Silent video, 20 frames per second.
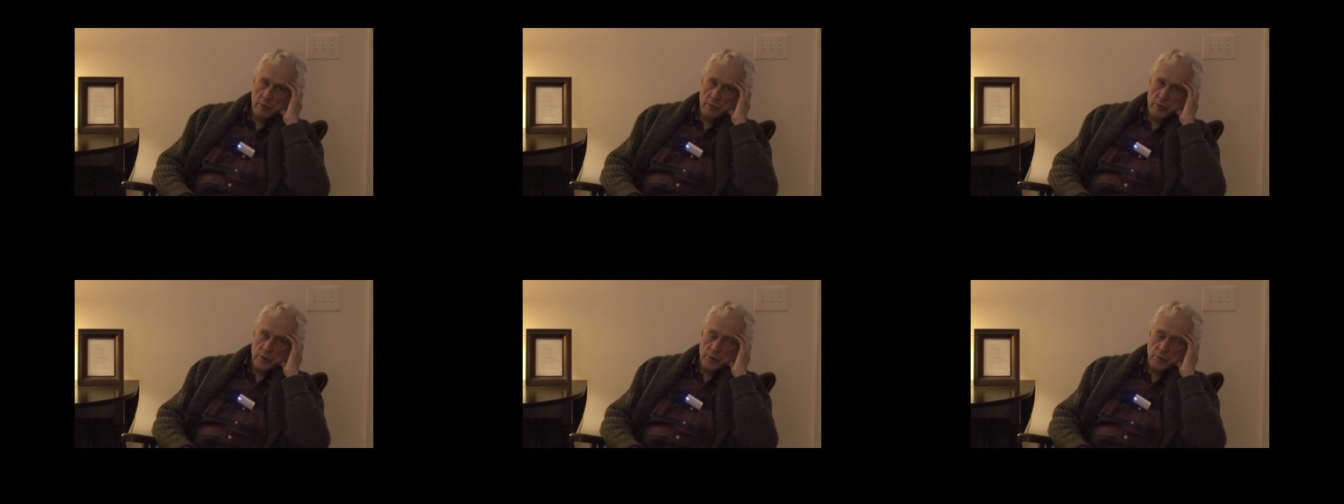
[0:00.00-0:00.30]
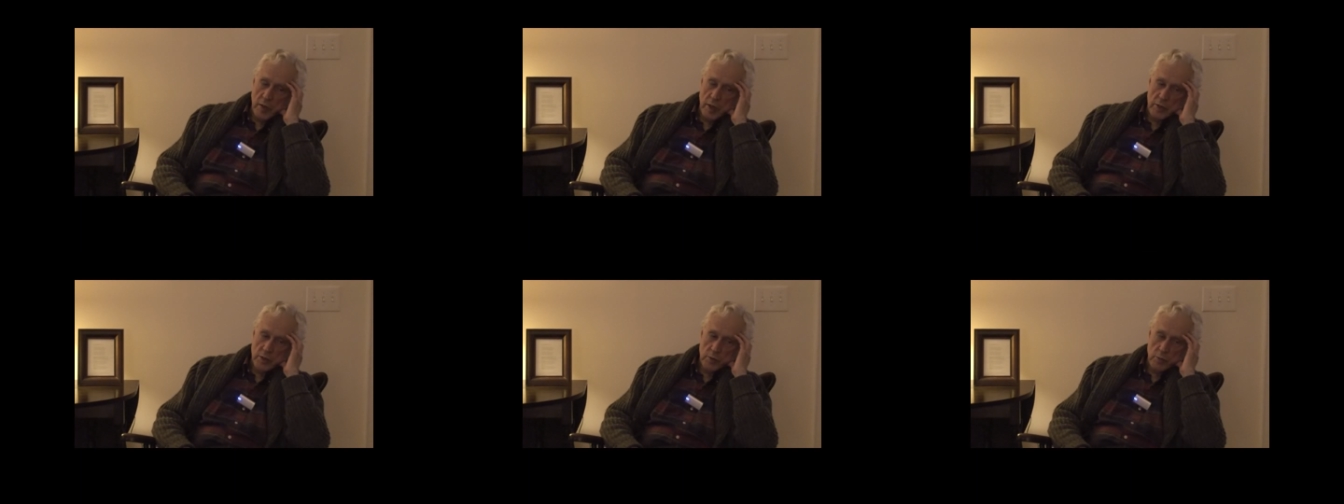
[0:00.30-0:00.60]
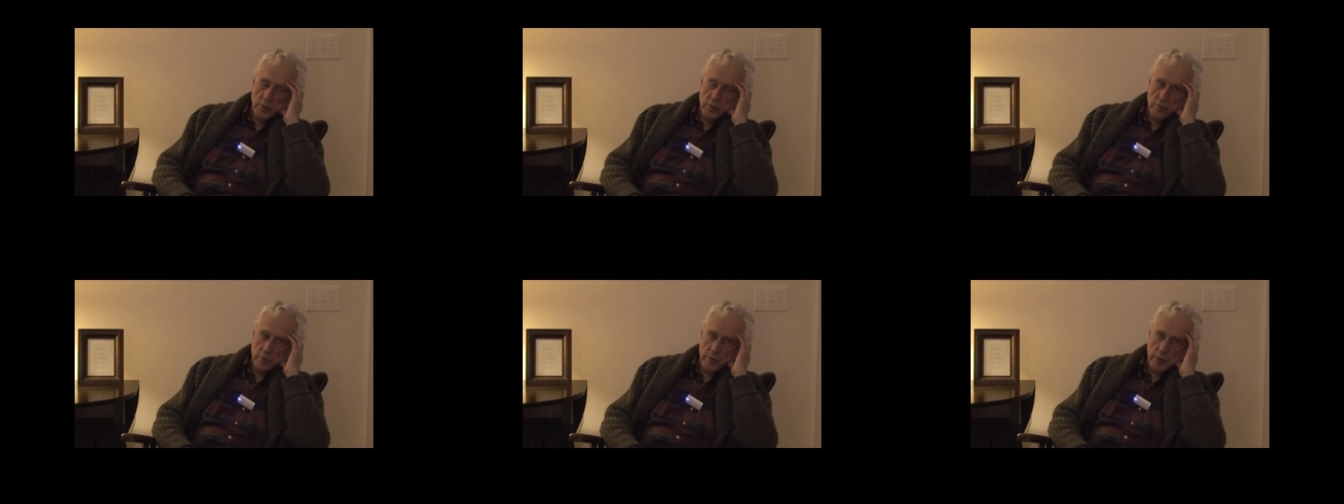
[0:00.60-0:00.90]
to be
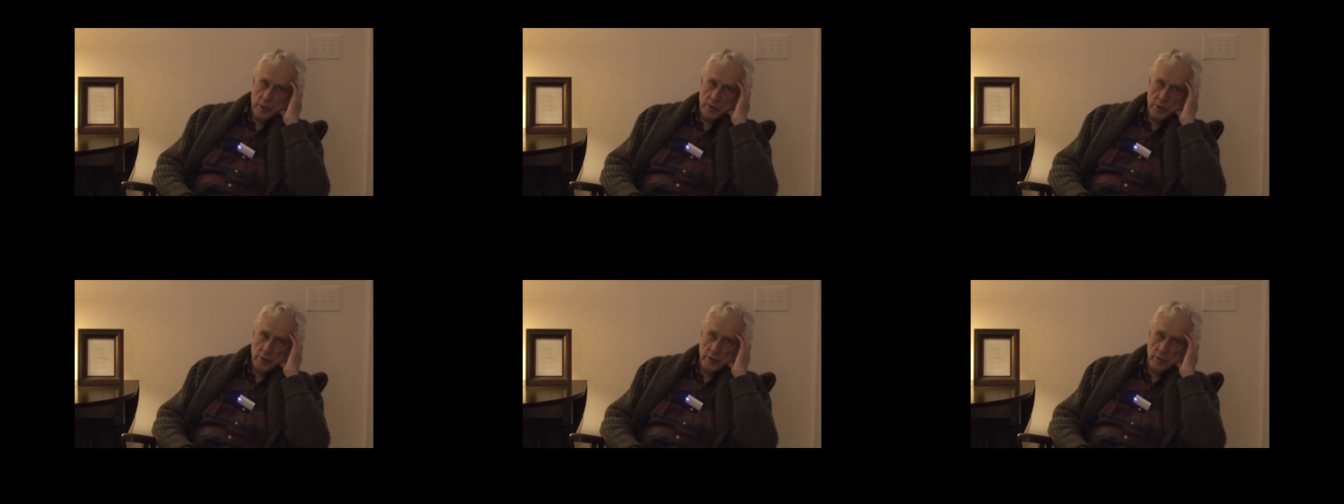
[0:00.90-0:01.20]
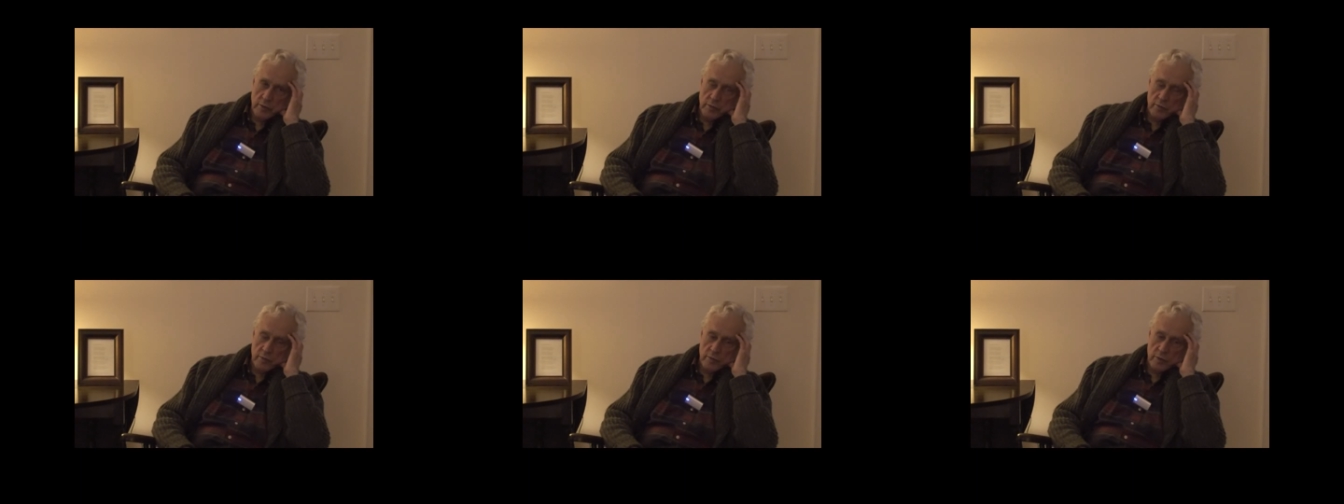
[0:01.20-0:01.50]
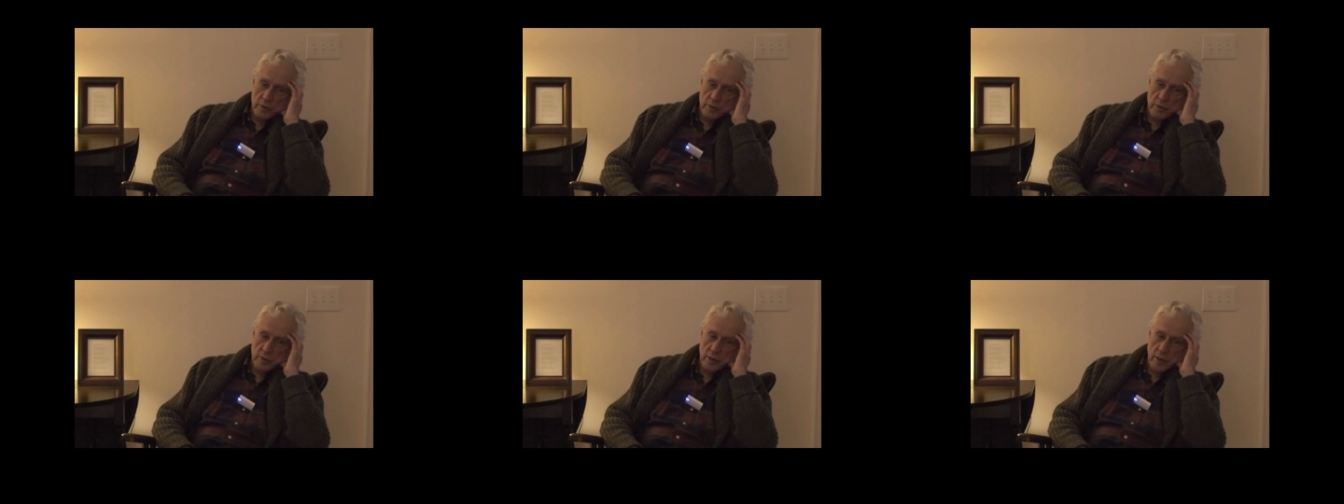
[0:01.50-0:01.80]
responsible for myself.
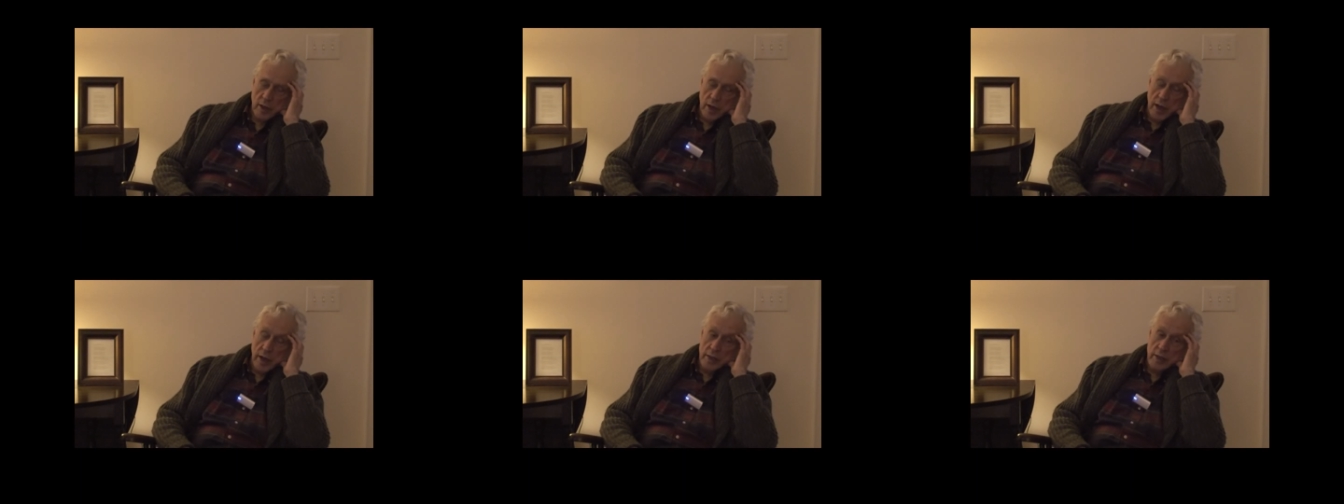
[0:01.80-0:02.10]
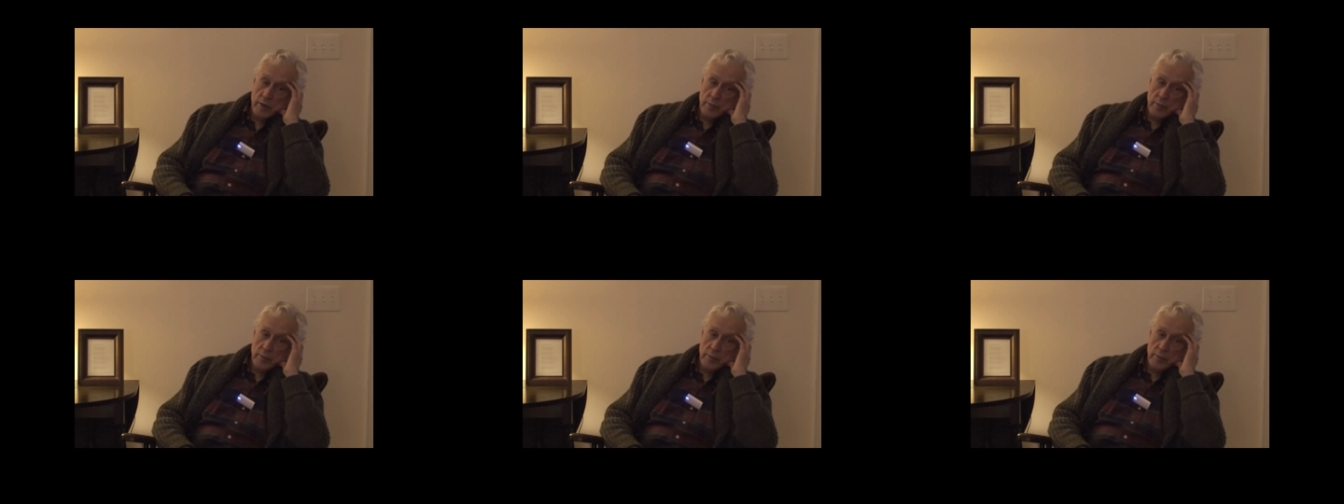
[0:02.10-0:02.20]
And I